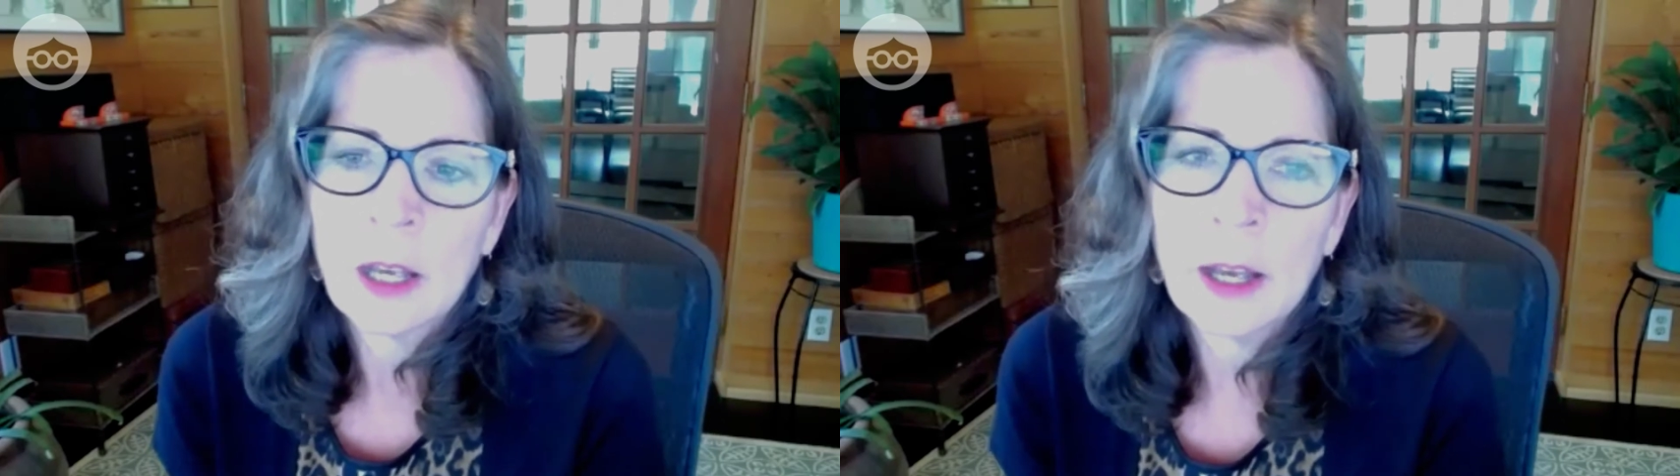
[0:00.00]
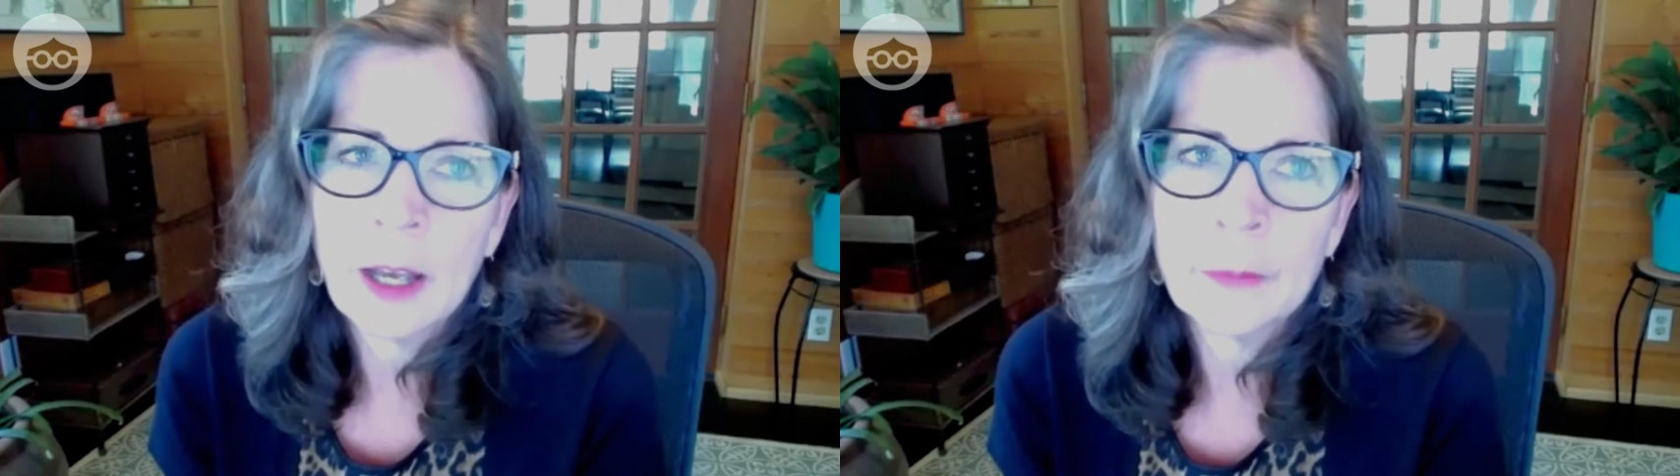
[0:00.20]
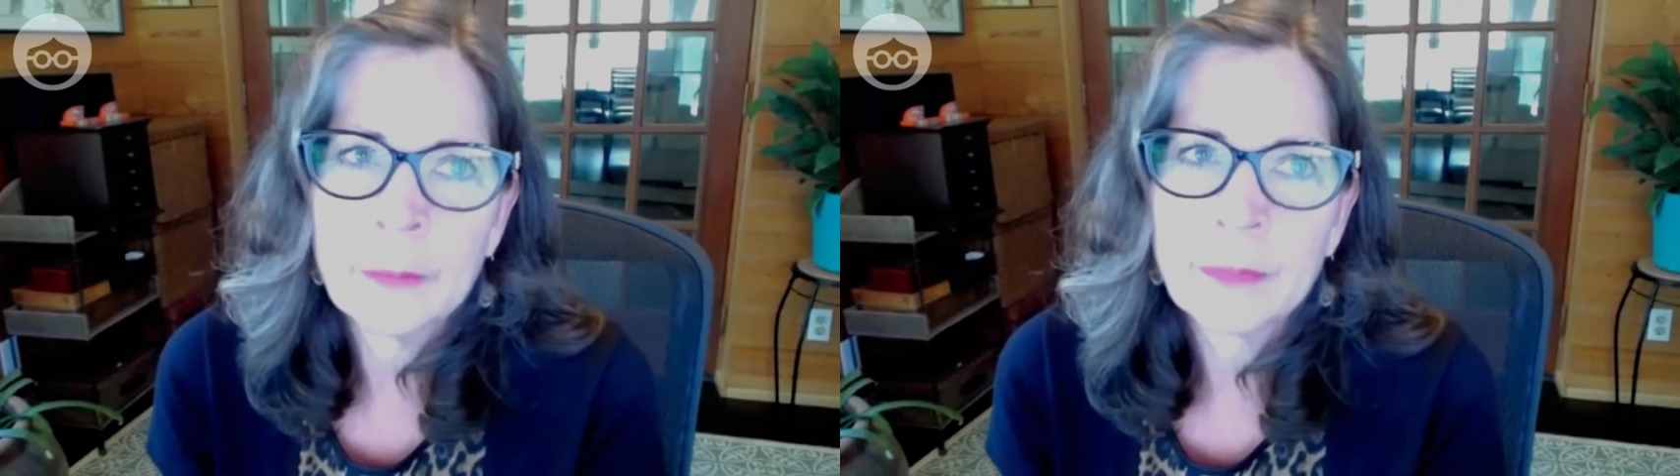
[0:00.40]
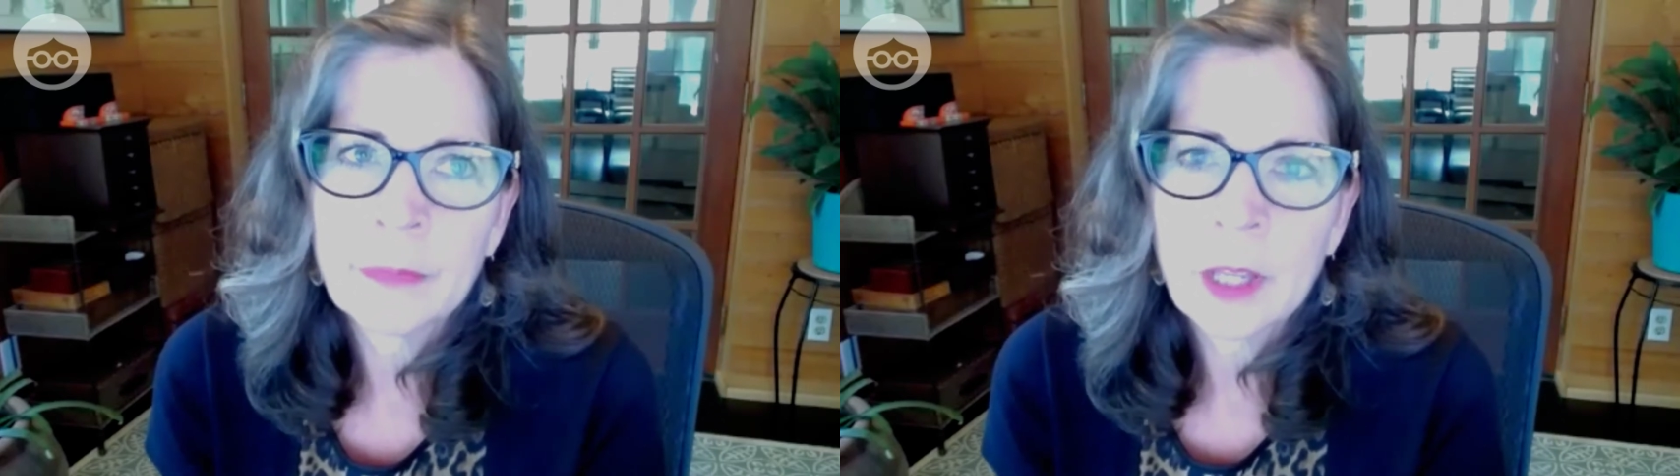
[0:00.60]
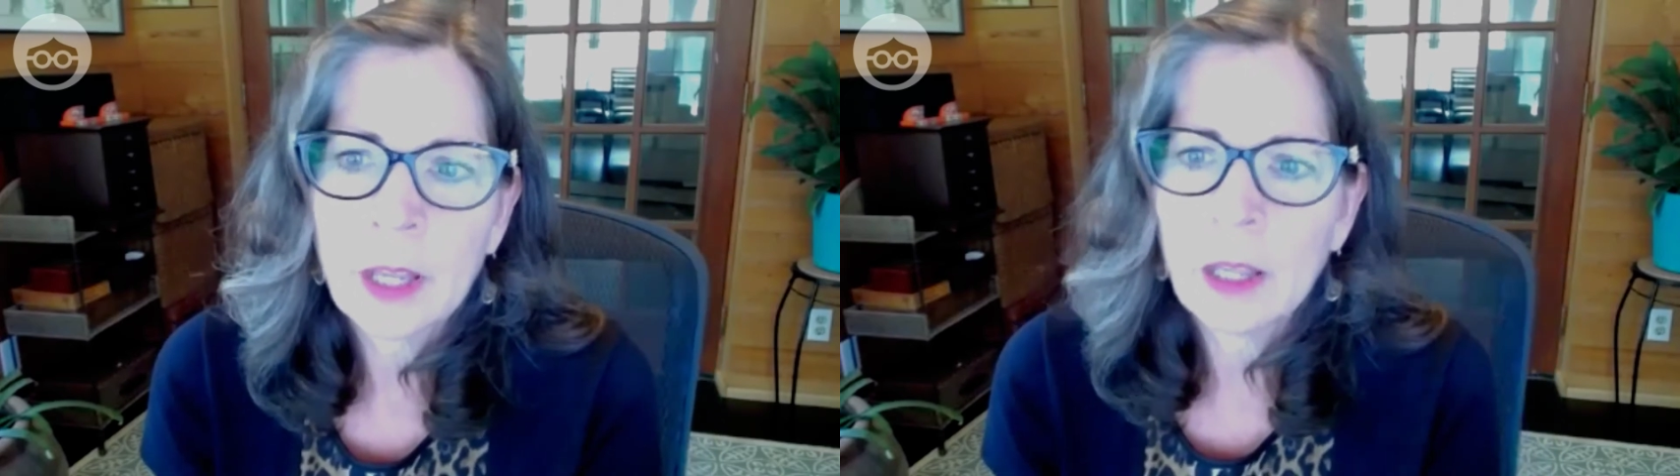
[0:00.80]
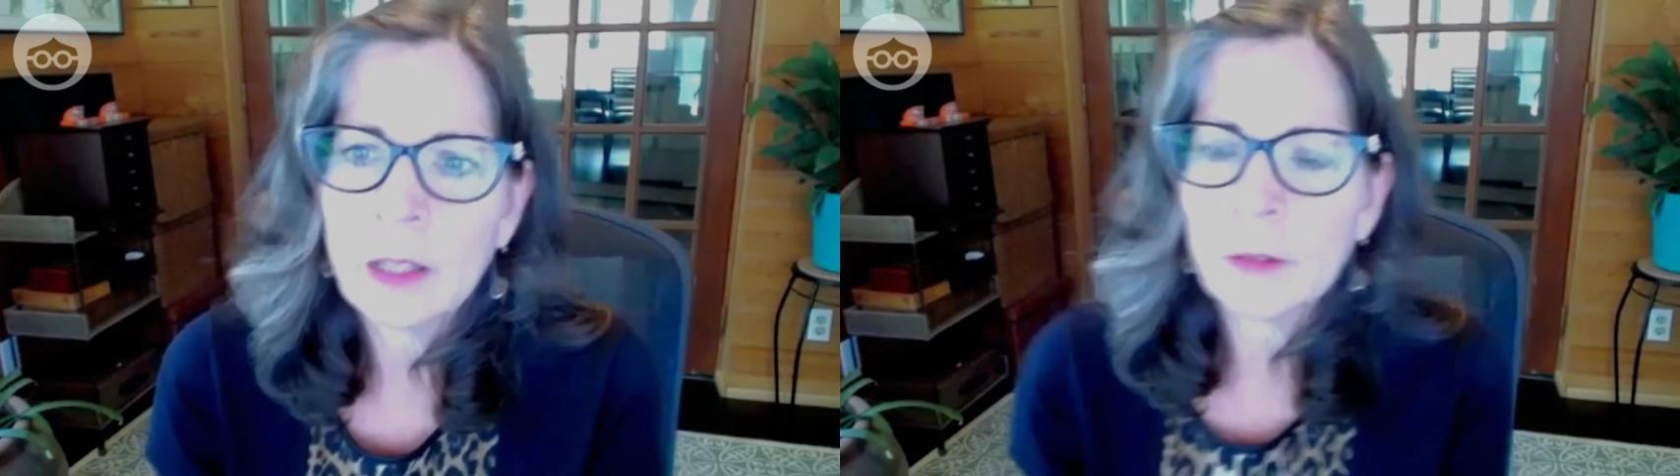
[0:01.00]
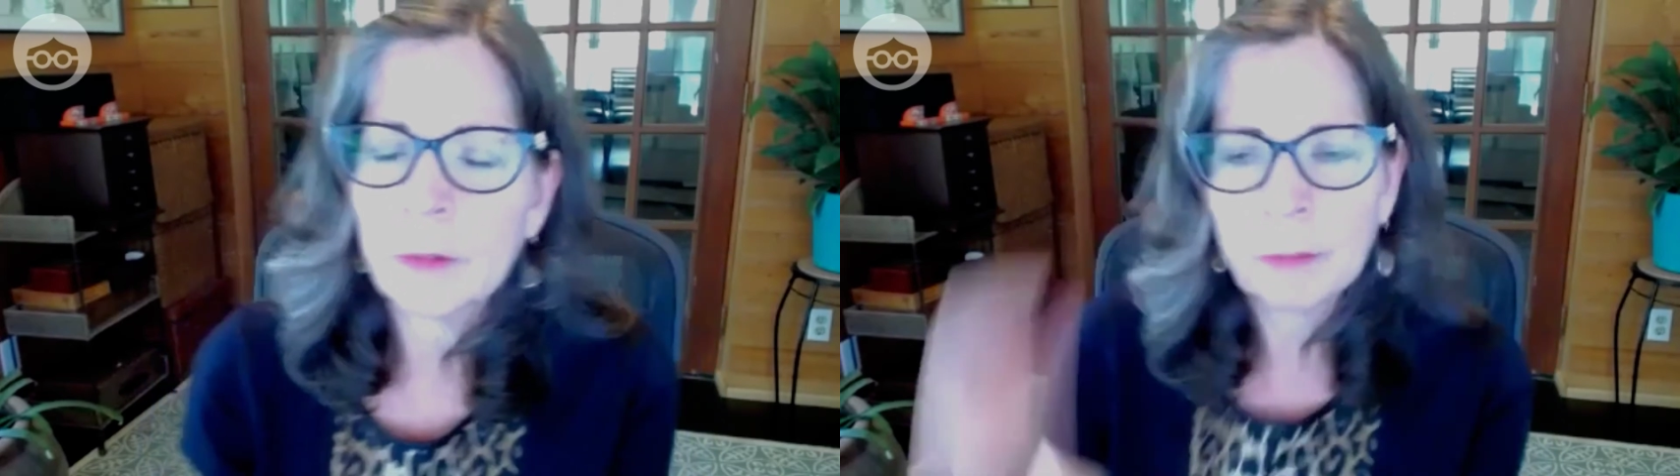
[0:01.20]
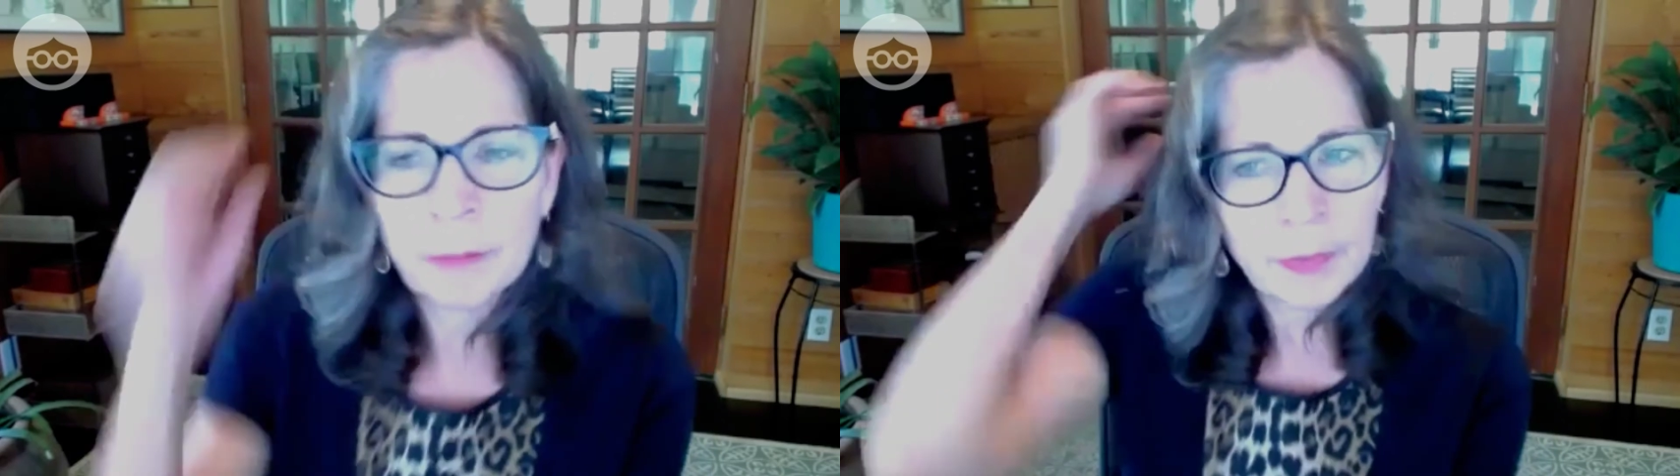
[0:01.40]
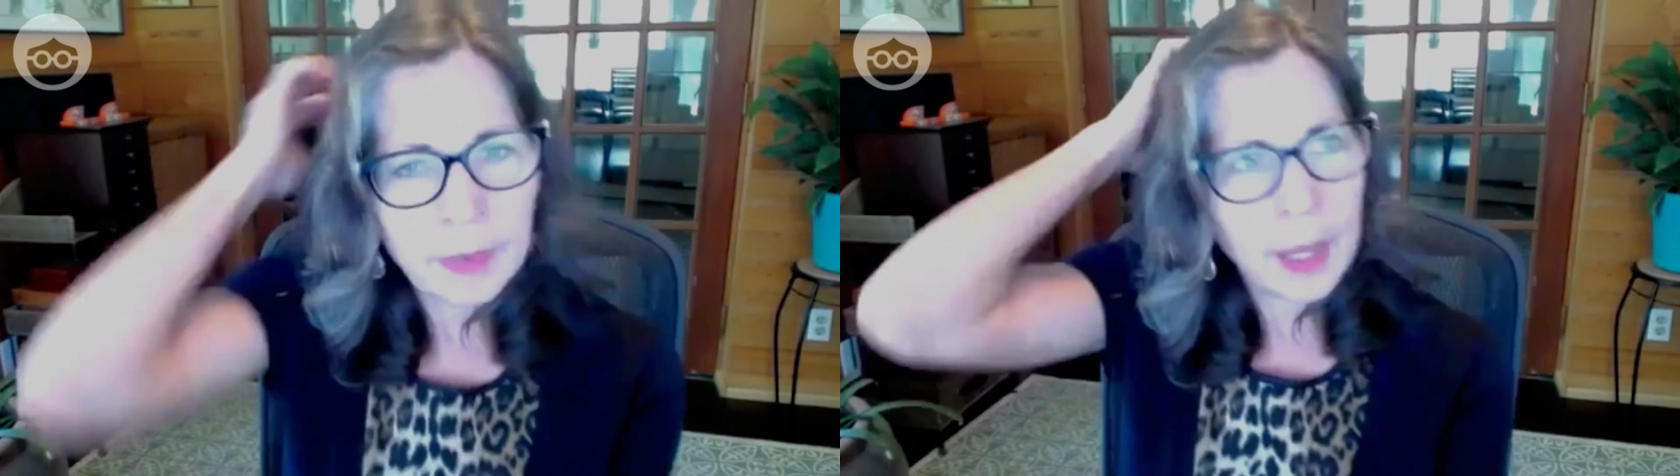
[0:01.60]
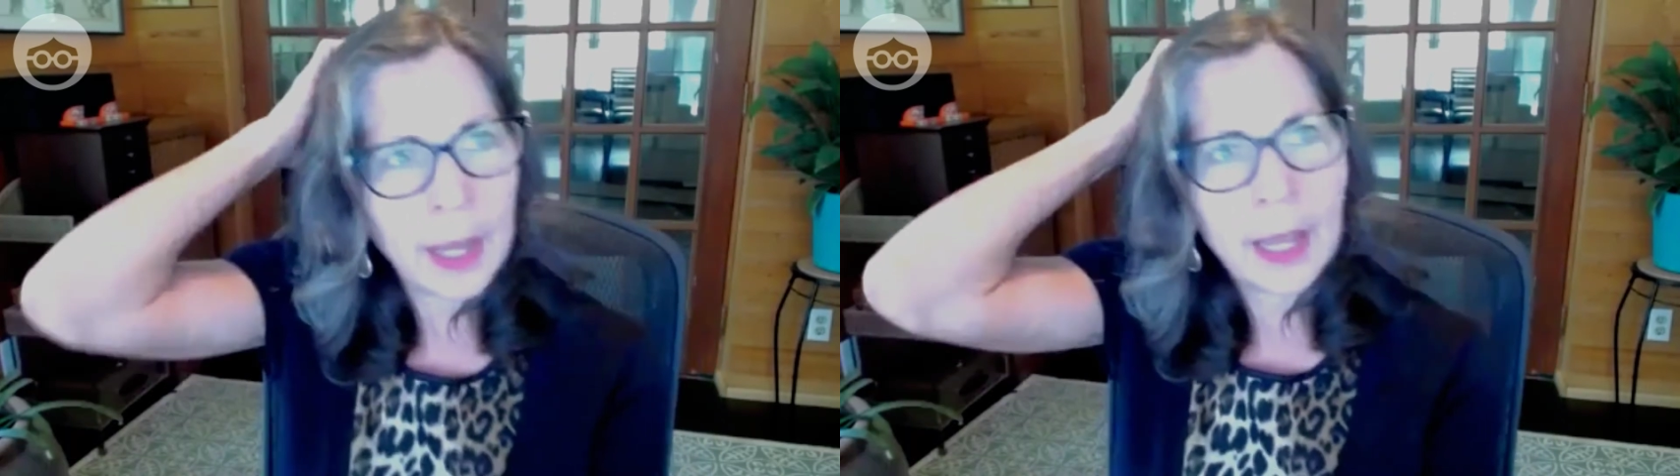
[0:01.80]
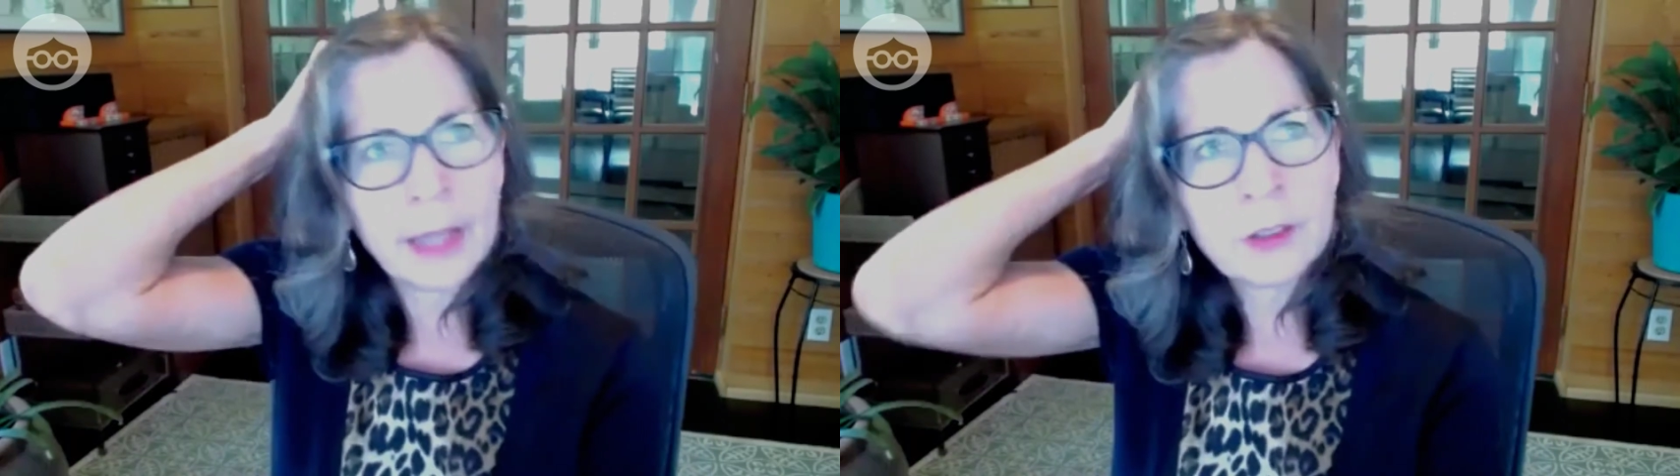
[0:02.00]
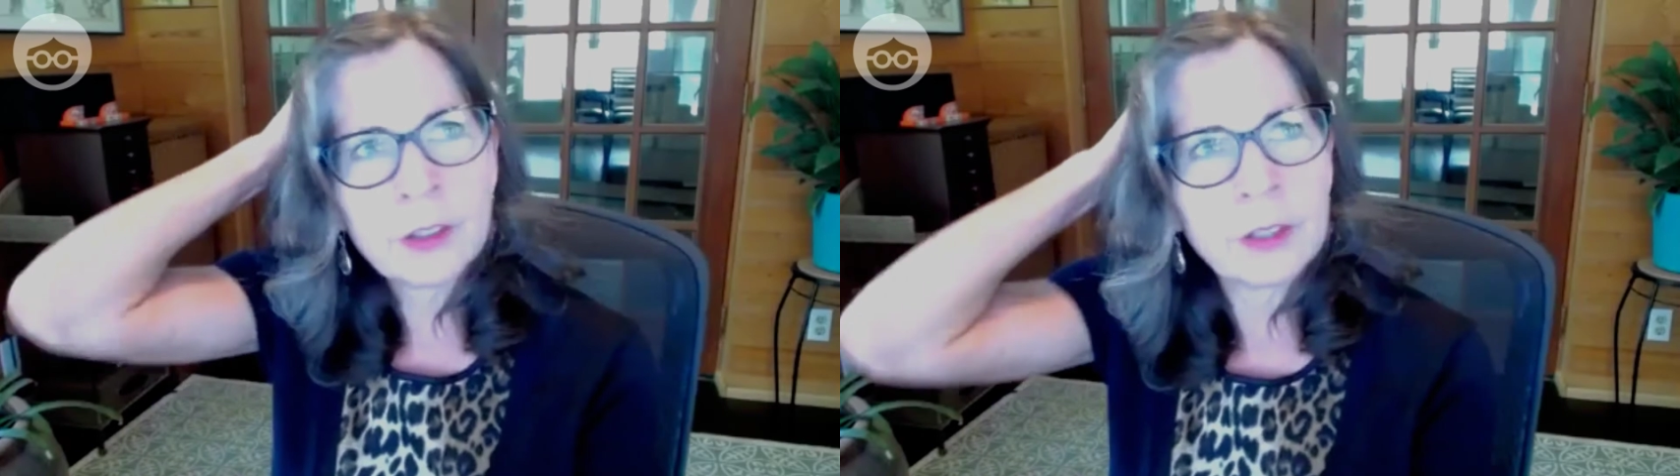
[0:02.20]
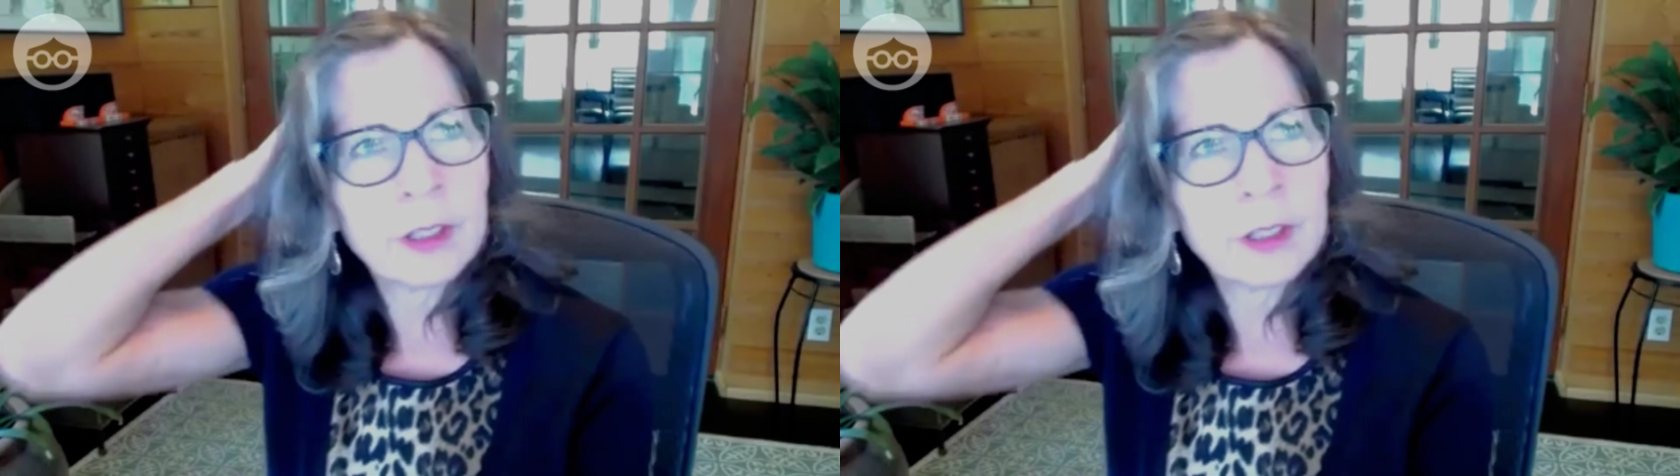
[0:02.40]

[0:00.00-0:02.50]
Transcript: And,